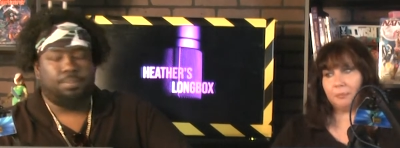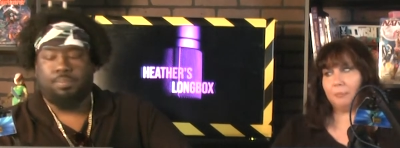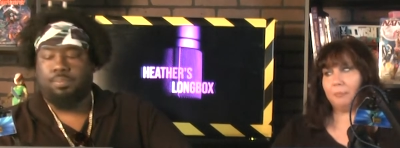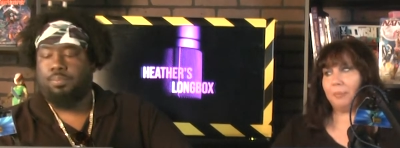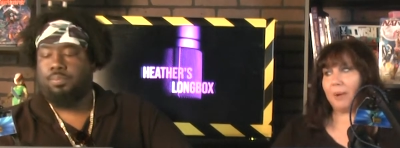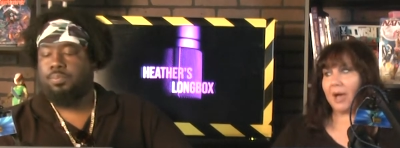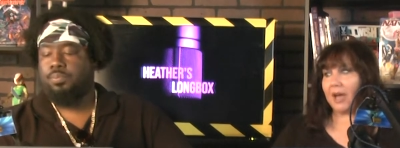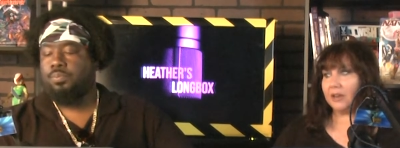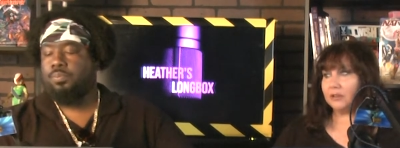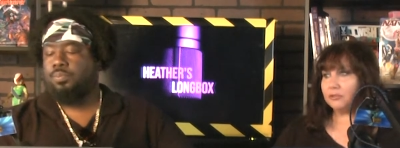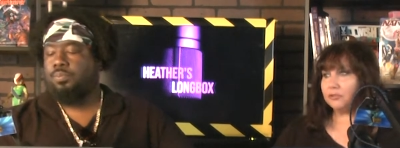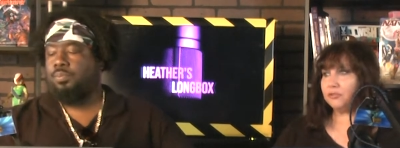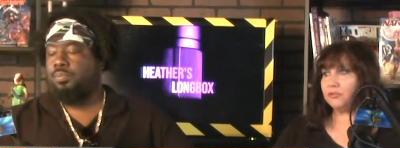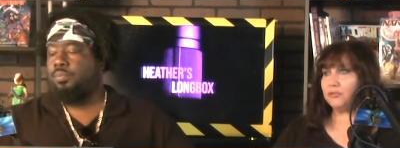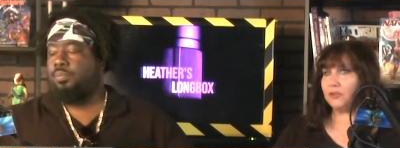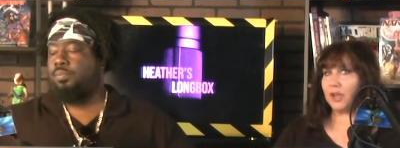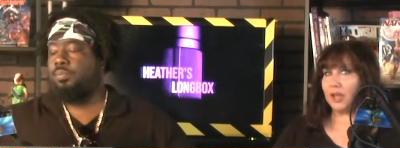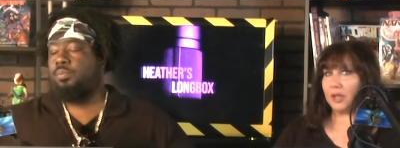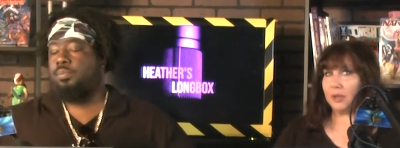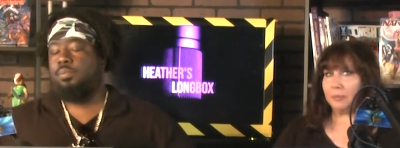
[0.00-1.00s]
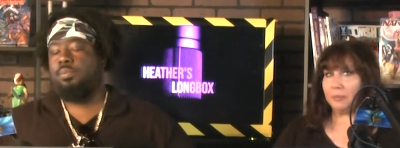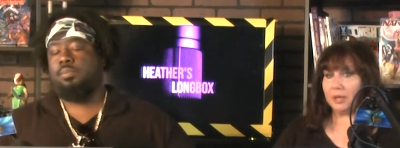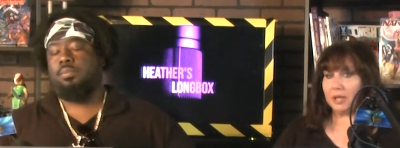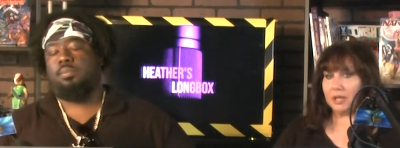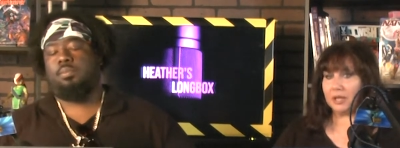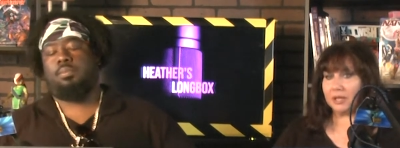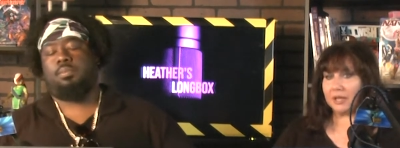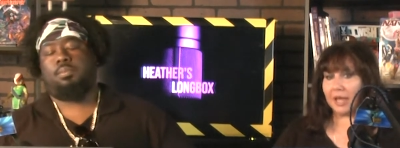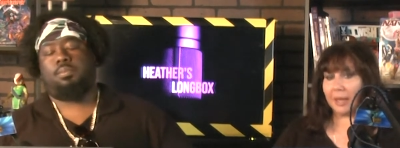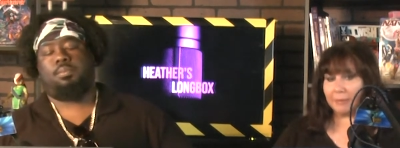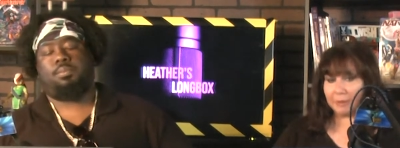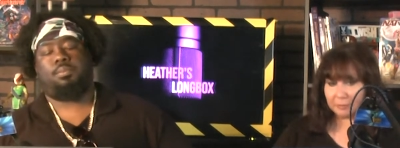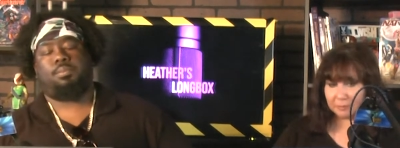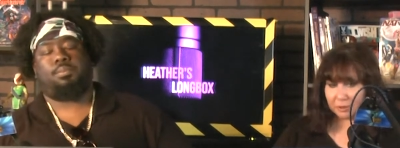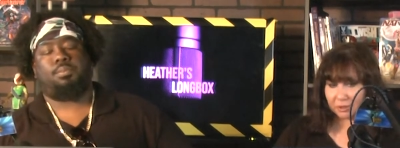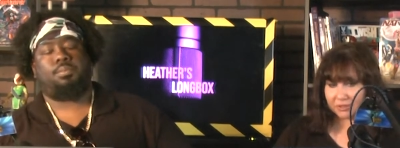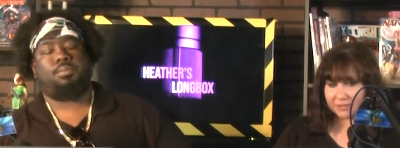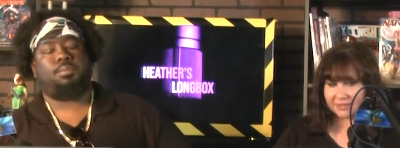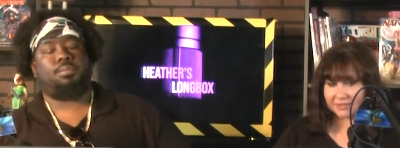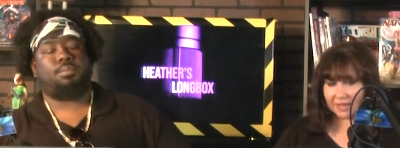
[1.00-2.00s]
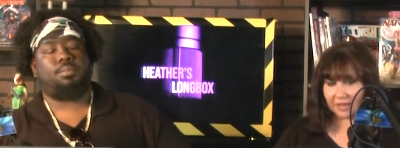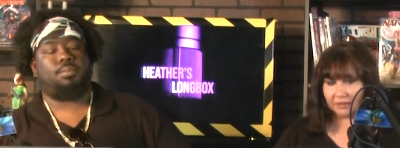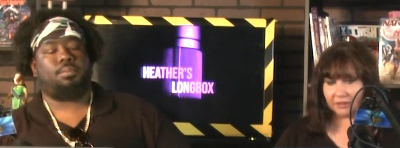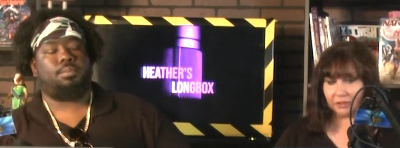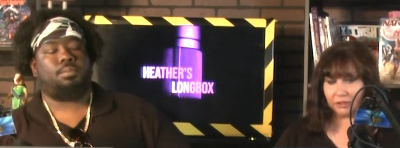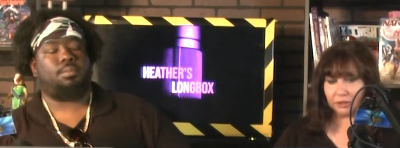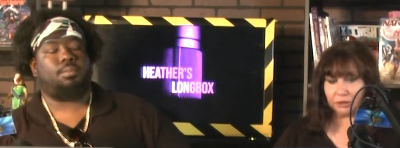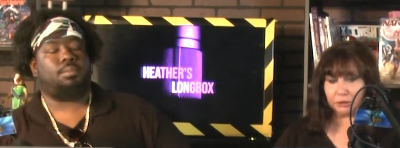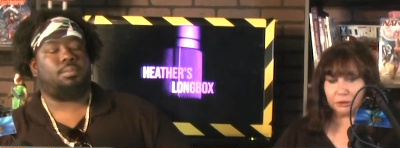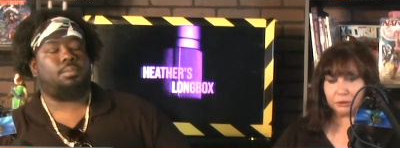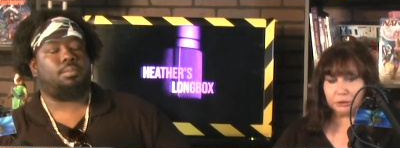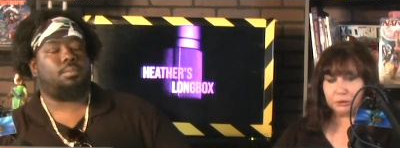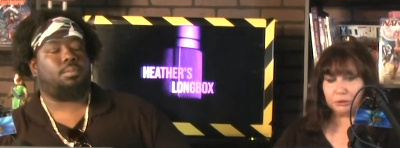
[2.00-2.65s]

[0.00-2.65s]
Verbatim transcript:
Speaker 1: bought from a comic book seller